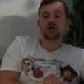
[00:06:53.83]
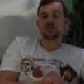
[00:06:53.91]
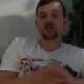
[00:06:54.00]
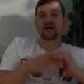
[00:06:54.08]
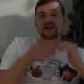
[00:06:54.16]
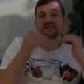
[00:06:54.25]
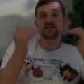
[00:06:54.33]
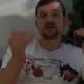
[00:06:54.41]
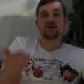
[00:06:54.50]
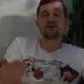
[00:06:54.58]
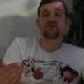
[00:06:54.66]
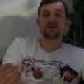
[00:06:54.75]
So that is
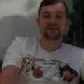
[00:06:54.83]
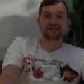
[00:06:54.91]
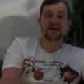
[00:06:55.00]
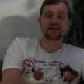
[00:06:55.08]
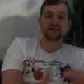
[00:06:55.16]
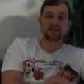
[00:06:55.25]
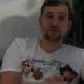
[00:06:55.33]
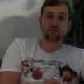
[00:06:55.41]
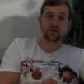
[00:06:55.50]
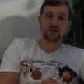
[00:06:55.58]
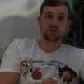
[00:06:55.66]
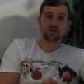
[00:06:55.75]
another technique
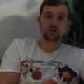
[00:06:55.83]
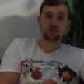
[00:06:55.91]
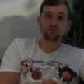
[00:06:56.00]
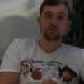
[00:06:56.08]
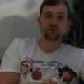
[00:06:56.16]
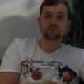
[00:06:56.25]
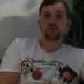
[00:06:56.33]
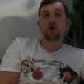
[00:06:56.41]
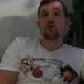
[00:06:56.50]
we can use.